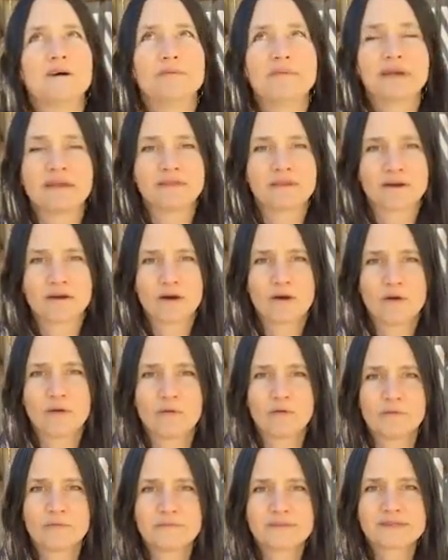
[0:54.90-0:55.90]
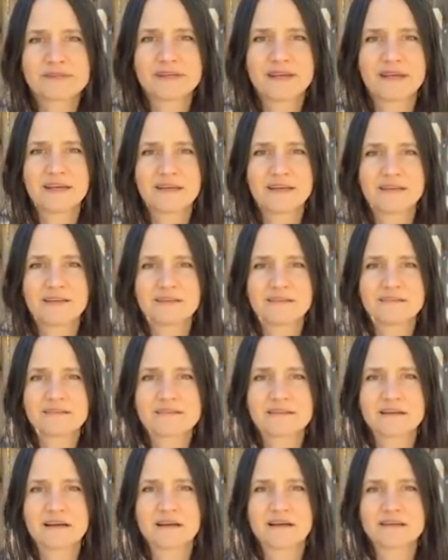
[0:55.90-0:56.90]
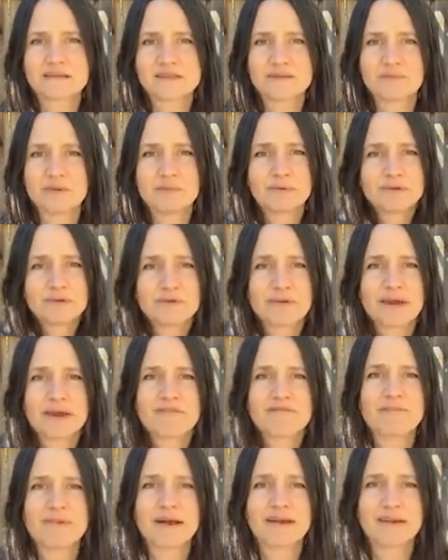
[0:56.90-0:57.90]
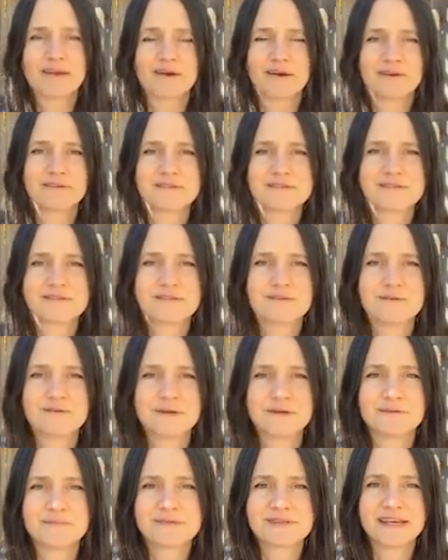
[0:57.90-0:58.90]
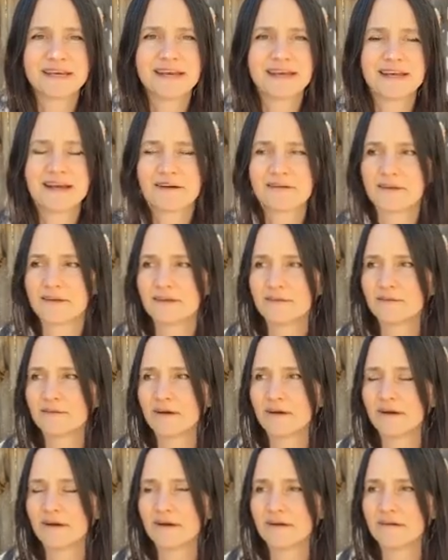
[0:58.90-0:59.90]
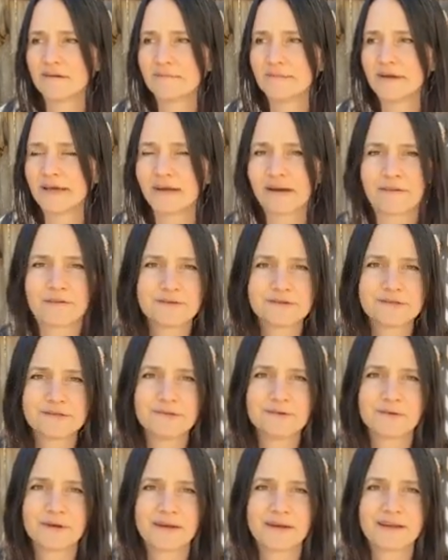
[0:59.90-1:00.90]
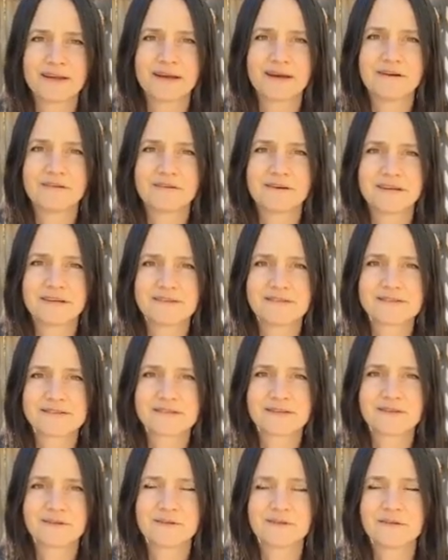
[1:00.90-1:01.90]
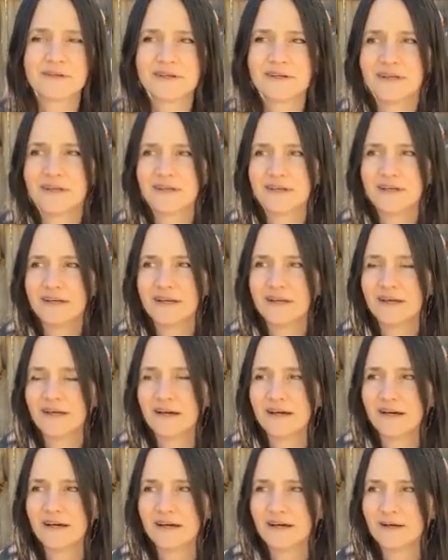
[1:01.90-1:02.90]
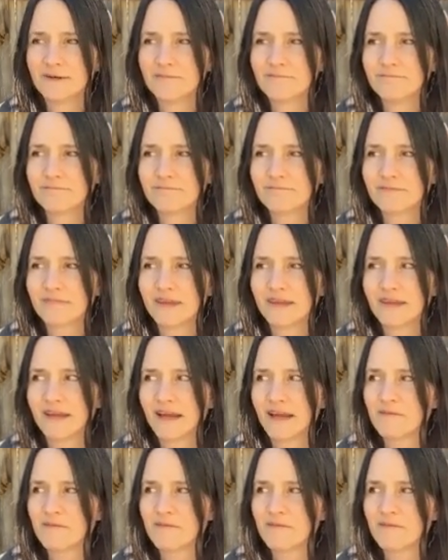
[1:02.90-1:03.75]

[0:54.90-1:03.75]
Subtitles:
in their homes, and some people don't have backyards to hang out in, and others do right now. And so, yeah, I